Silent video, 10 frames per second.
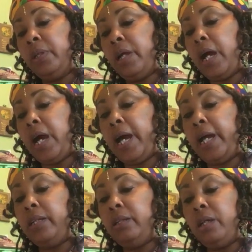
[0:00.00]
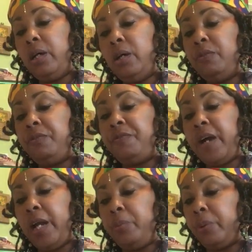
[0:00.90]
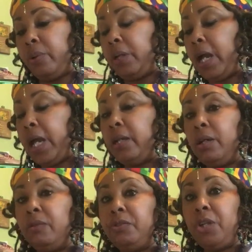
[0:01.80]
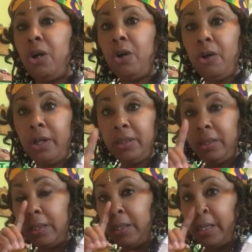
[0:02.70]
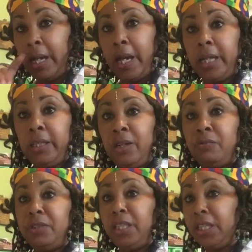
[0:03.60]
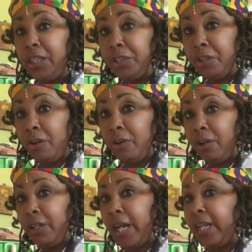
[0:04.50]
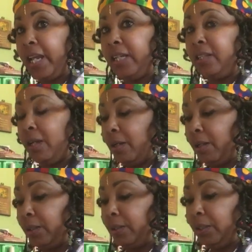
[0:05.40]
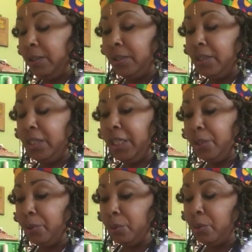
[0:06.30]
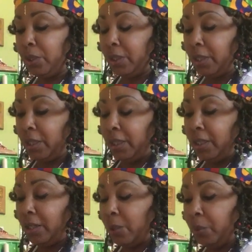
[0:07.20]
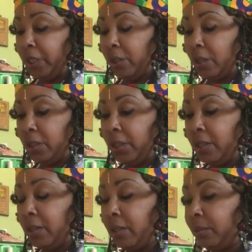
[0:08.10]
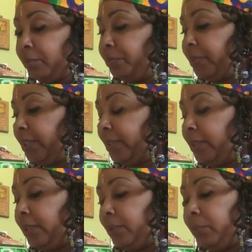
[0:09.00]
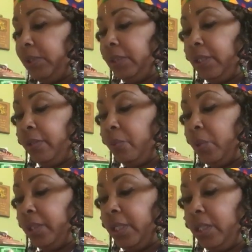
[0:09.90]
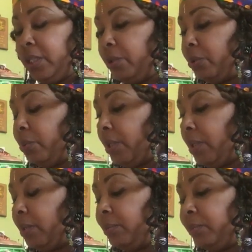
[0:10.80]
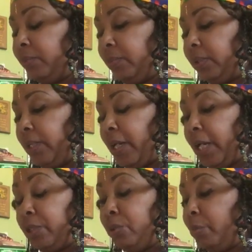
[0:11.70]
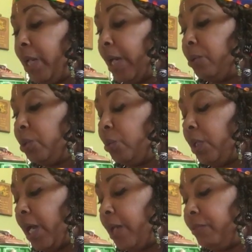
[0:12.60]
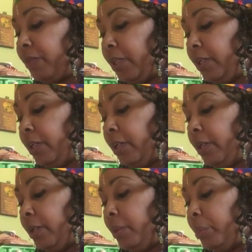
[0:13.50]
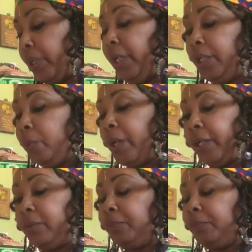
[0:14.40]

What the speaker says: I love fiber. I love yarn. I love knitting yarn. I like needle, what they call it, what's the other one that they do, that I do, but I don't do a lot of it. But anyway,